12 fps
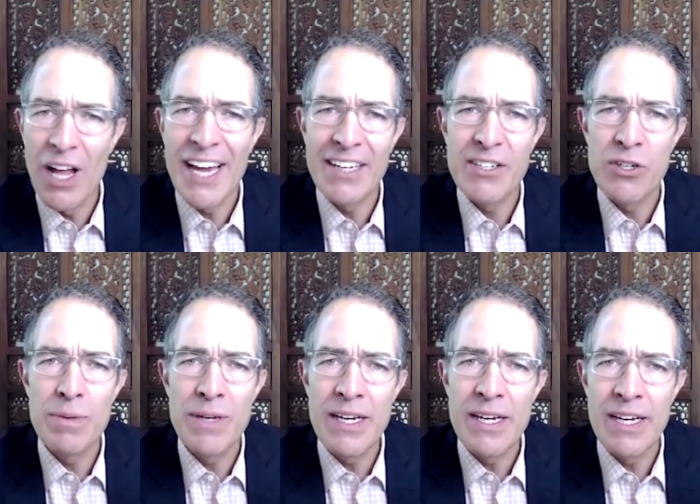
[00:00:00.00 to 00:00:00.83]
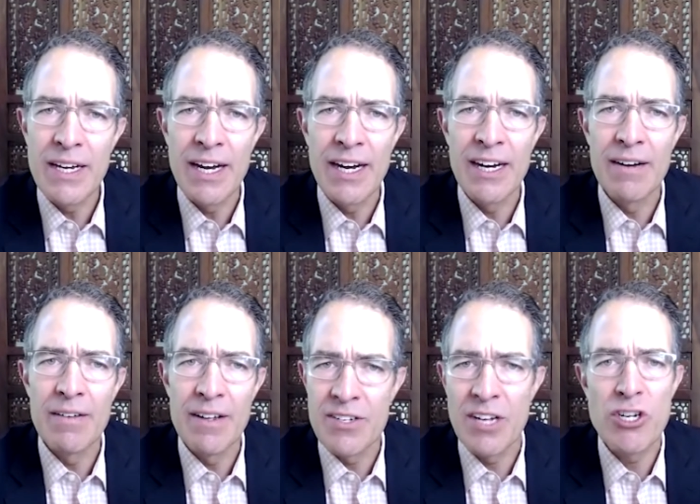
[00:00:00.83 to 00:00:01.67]
like to be uh,
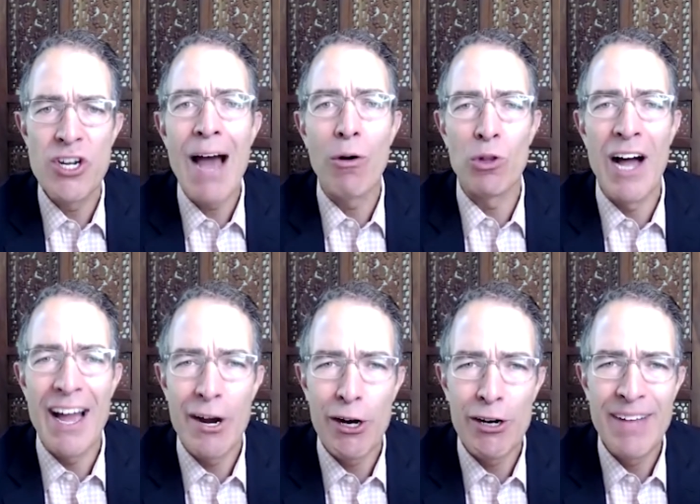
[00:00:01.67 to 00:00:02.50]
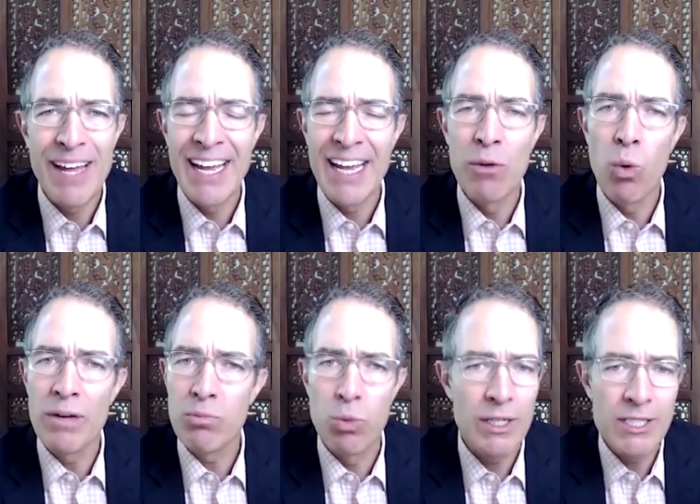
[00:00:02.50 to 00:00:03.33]
such an outlier, and, and
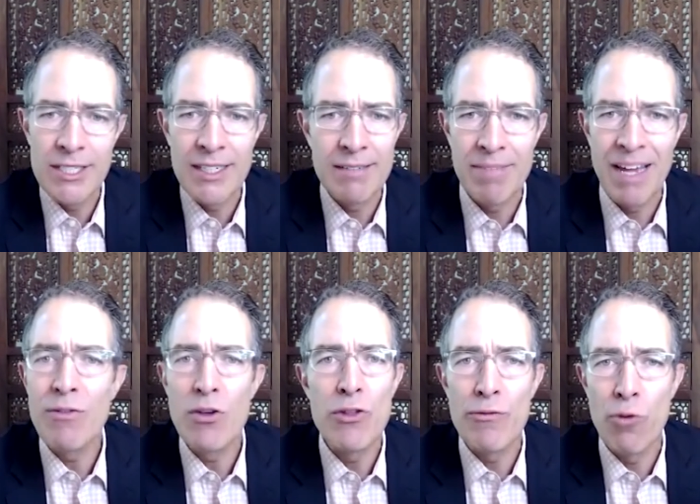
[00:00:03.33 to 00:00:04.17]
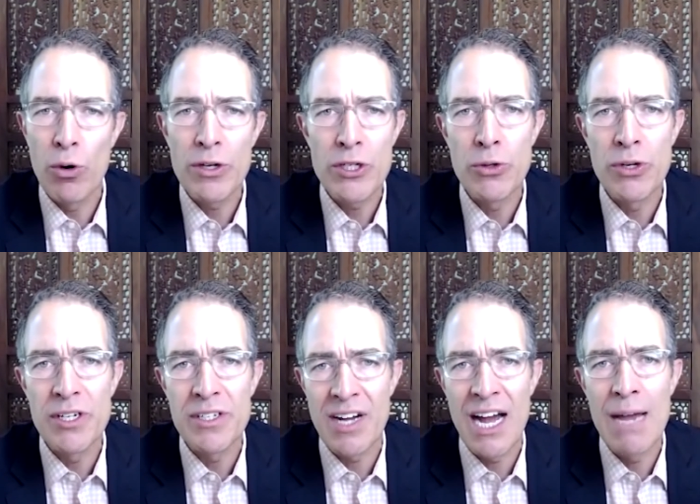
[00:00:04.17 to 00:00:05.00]
what what uh, gave you the fortitude at
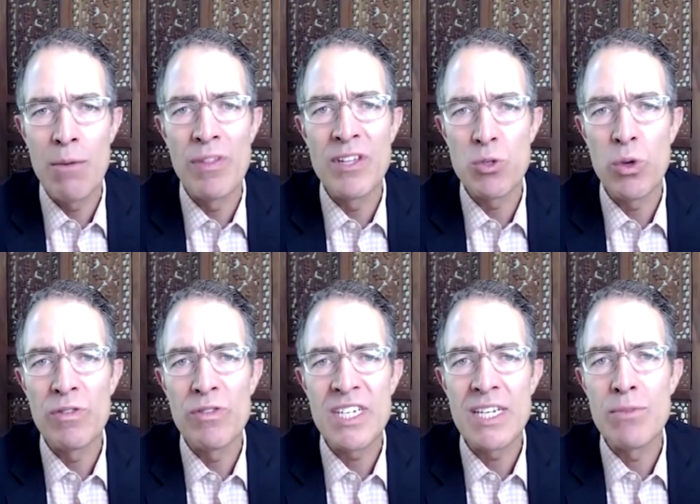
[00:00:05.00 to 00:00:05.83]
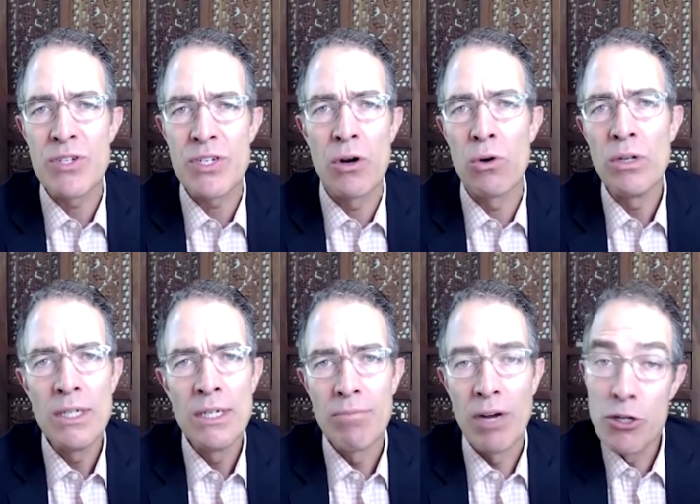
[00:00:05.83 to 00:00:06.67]
a time when this would have seemed so
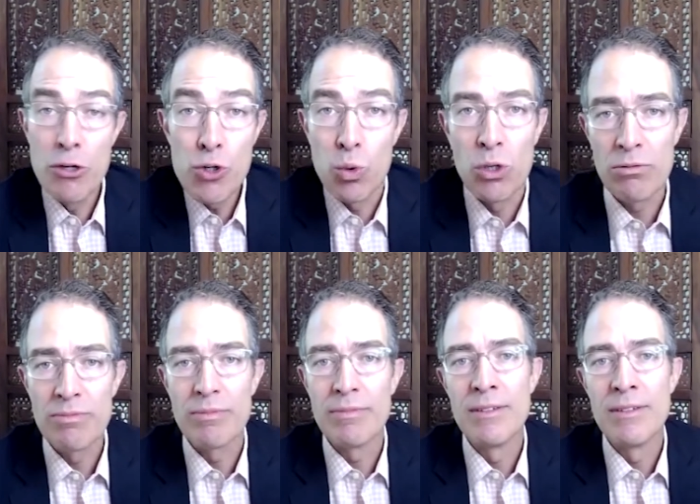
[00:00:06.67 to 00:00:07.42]
unusual?